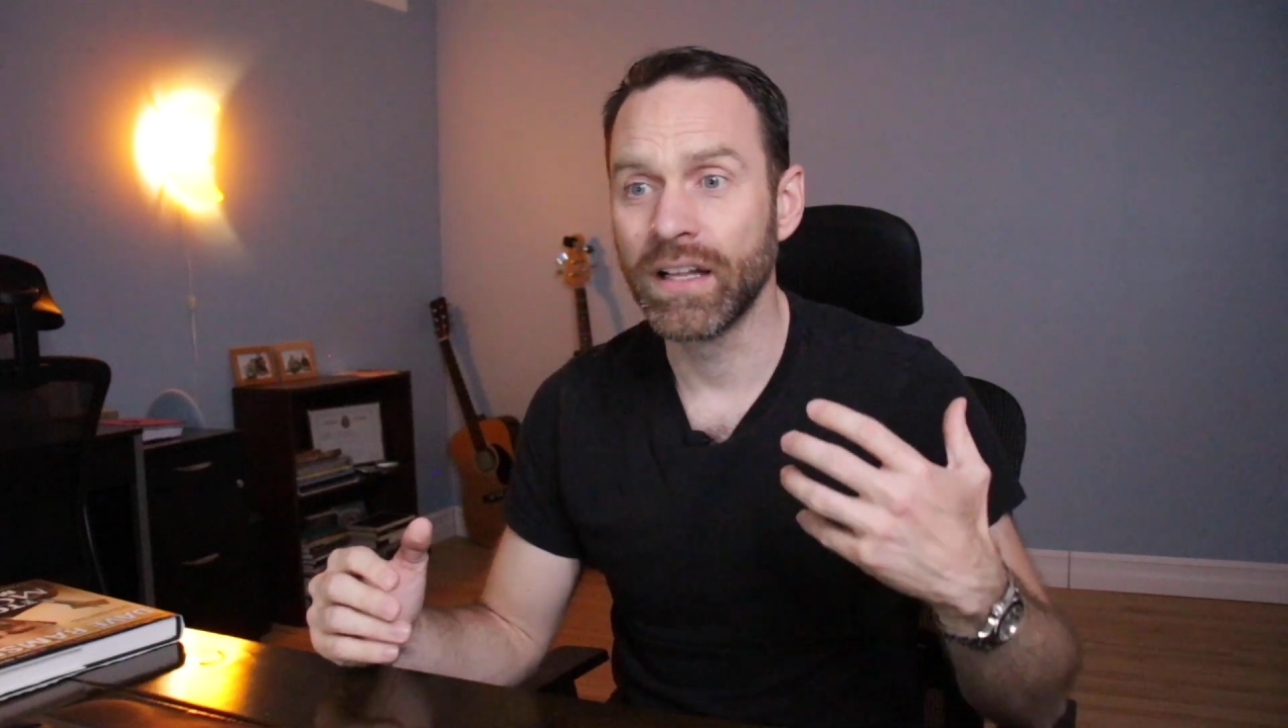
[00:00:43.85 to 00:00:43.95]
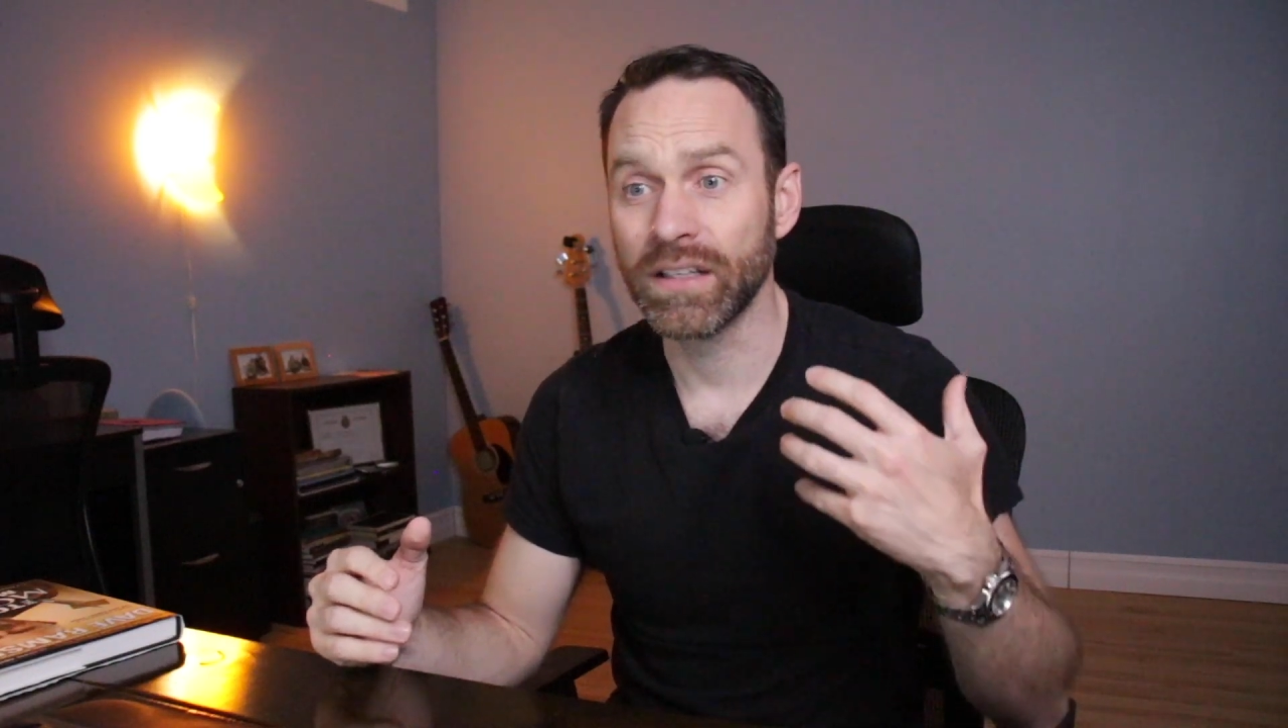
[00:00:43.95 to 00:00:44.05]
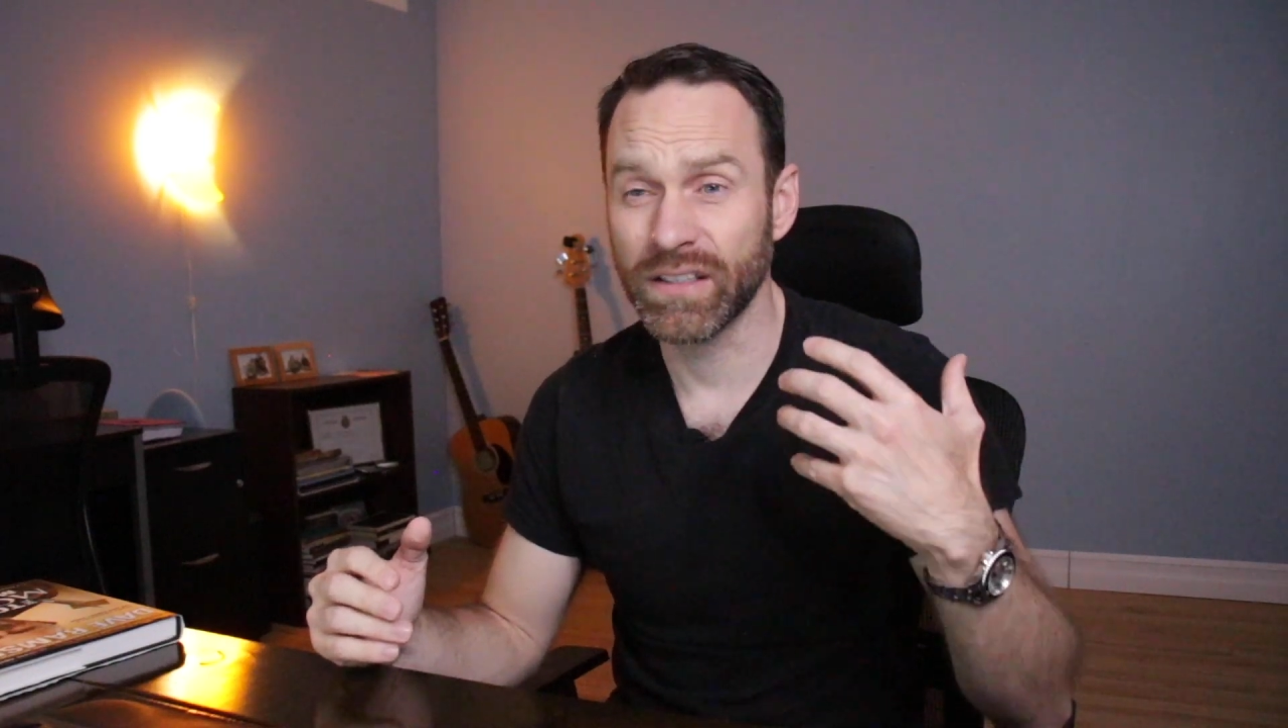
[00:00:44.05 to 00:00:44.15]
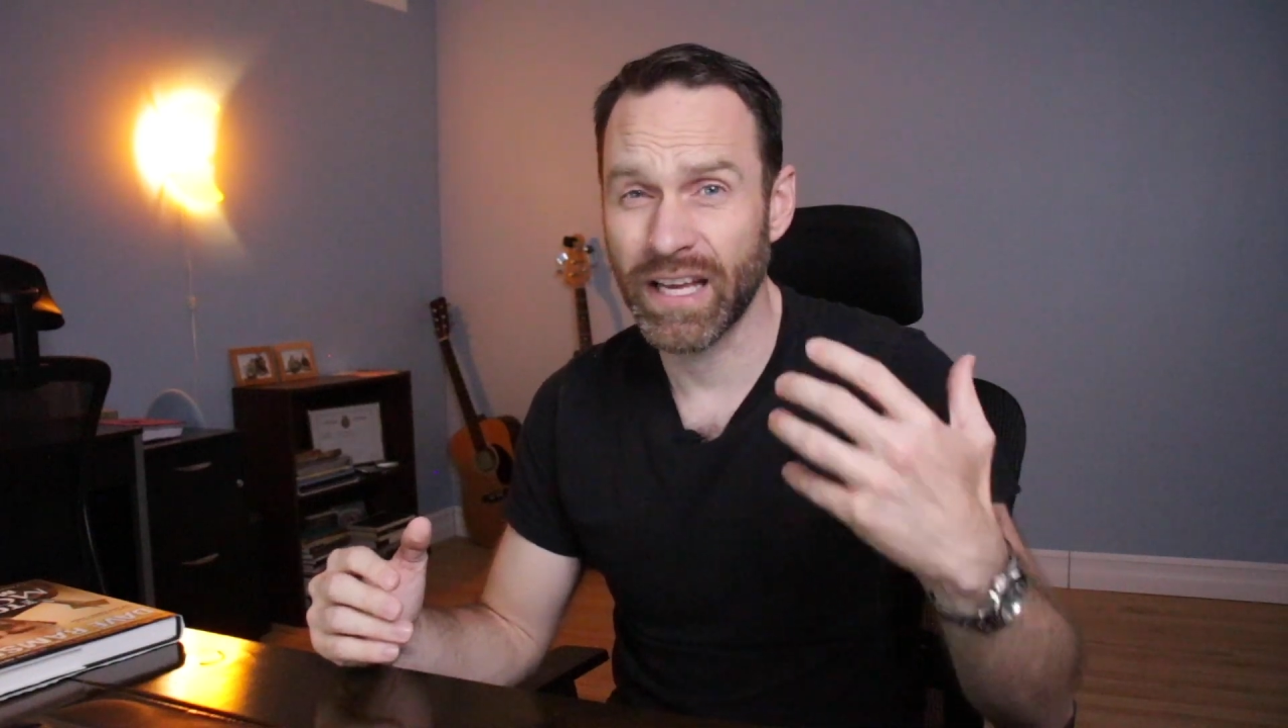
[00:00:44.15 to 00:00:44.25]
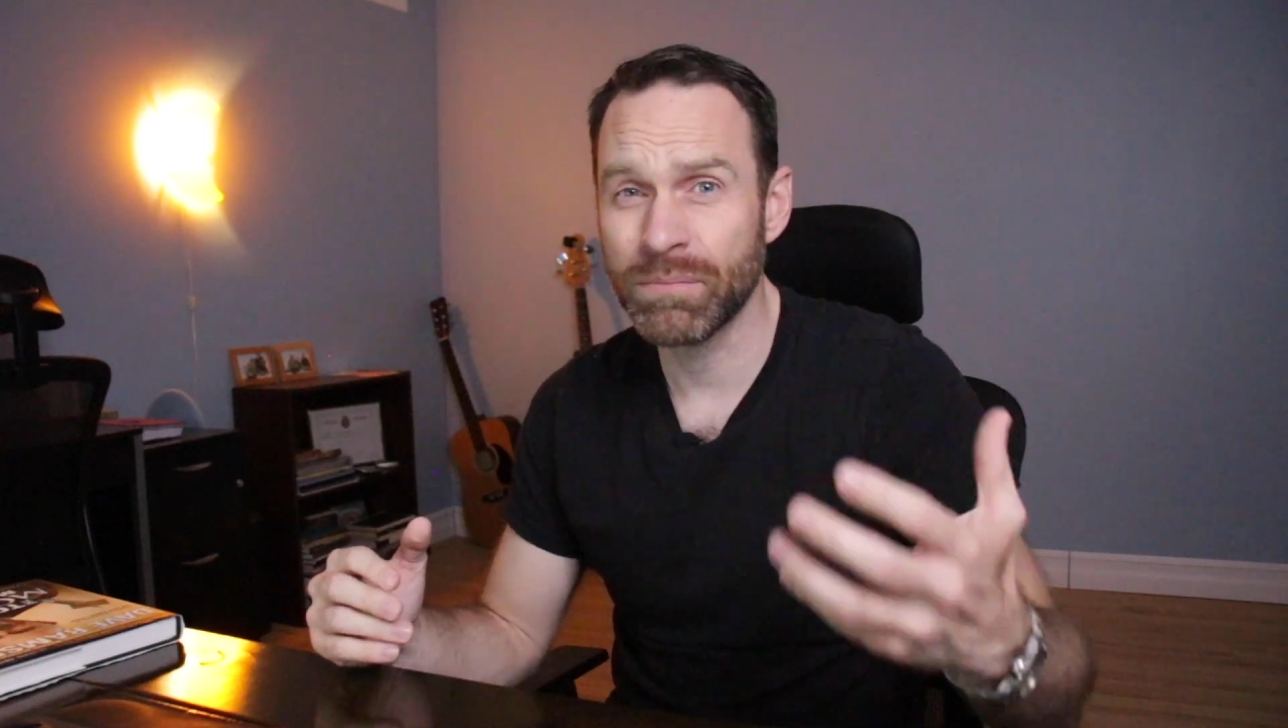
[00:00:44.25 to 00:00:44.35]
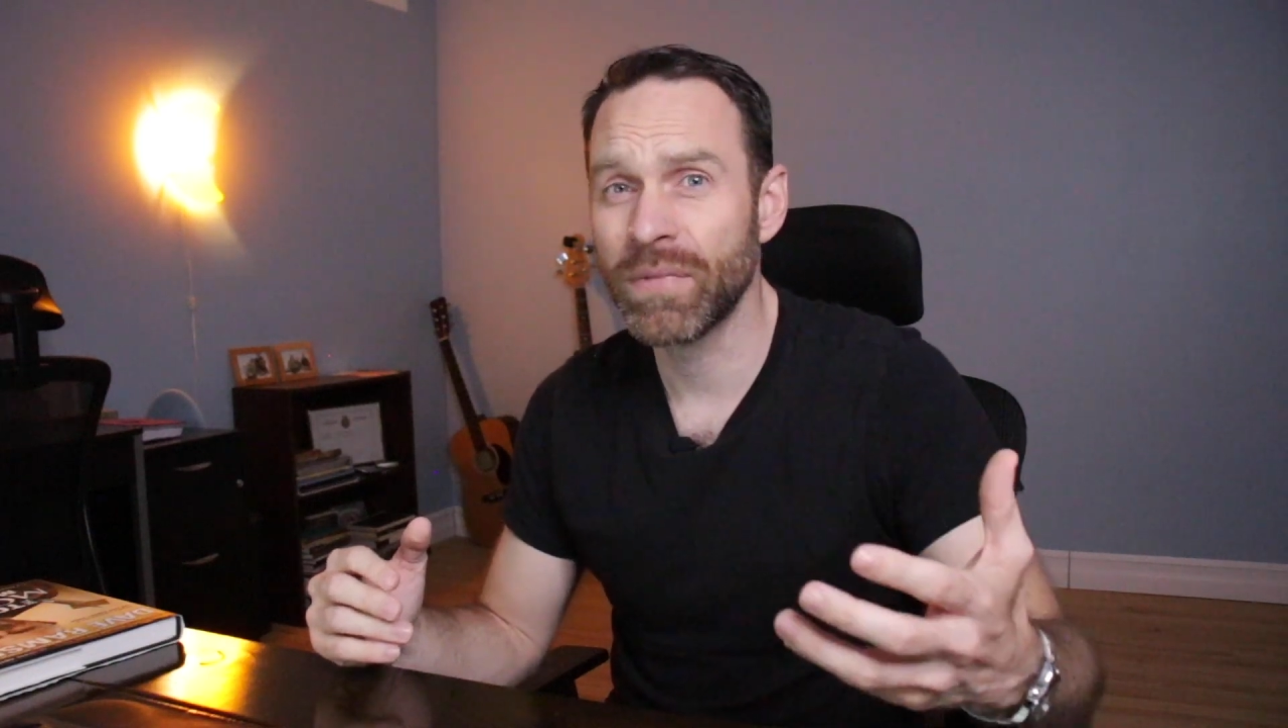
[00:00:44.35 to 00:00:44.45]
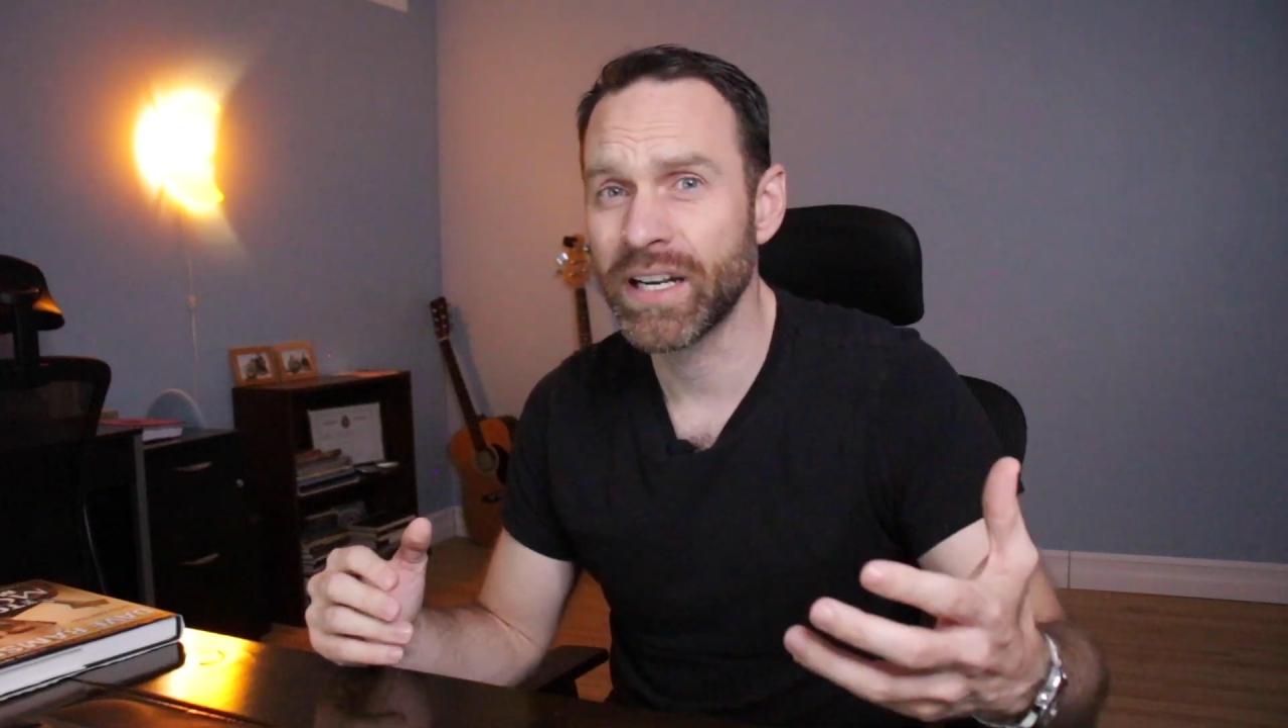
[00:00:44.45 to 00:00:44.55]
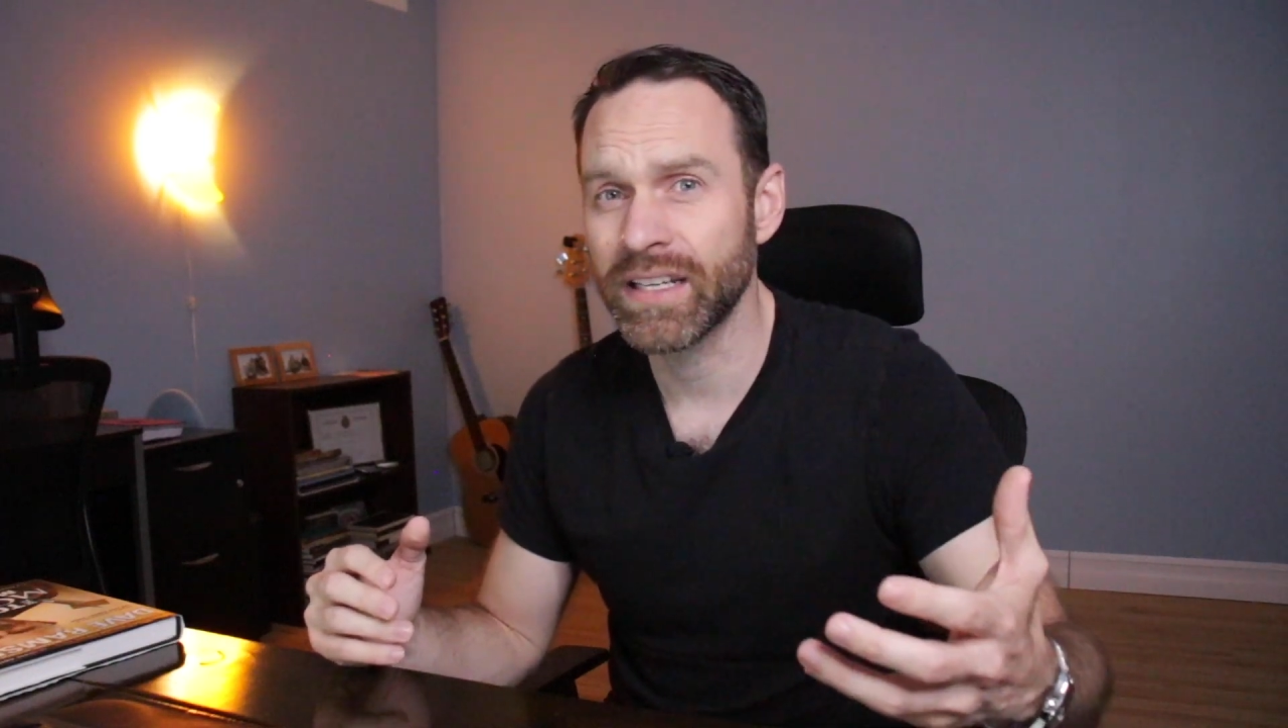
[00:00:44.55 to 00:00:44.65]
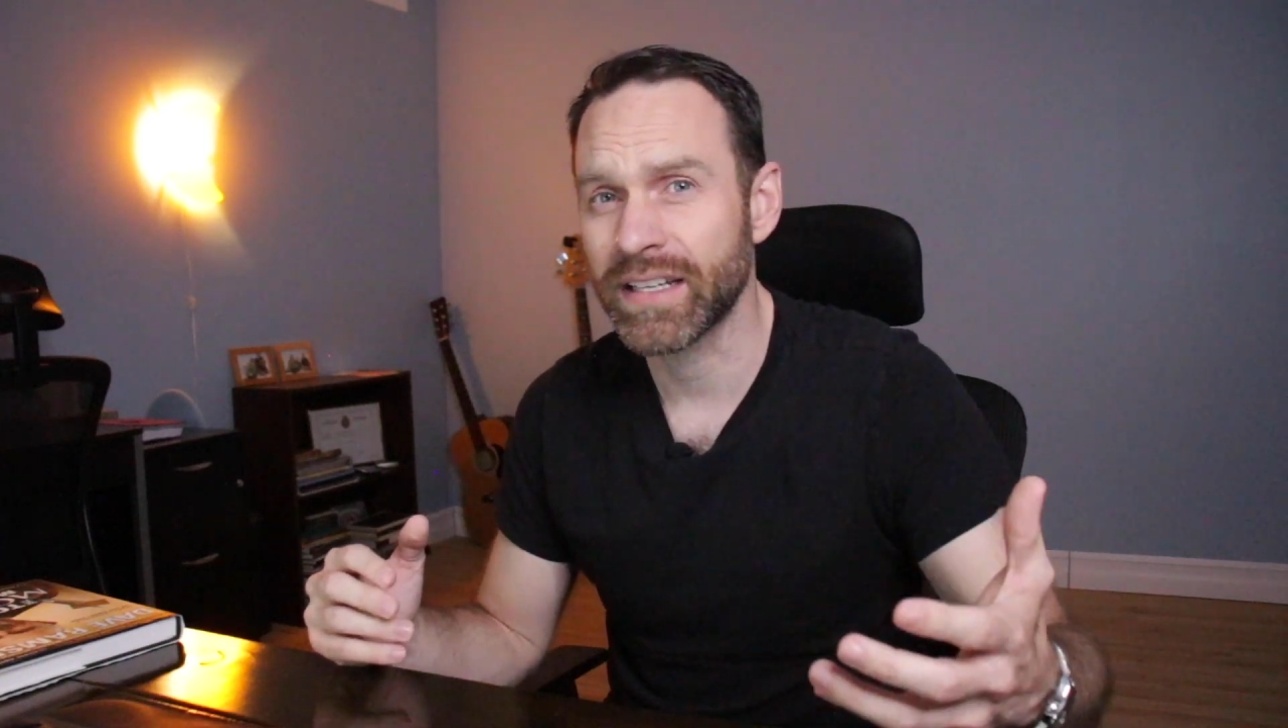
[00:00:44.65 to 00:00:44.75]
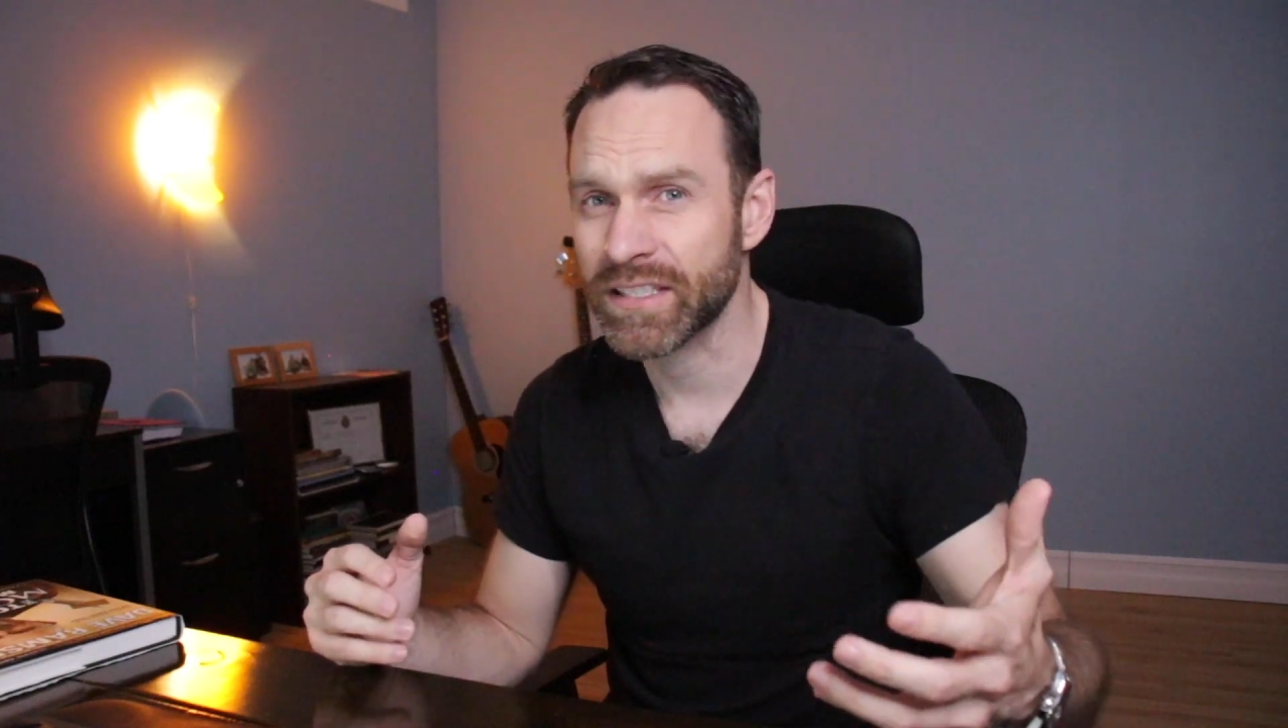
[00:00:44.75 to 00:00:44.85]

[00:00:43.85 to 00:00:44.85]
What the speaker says: lend money and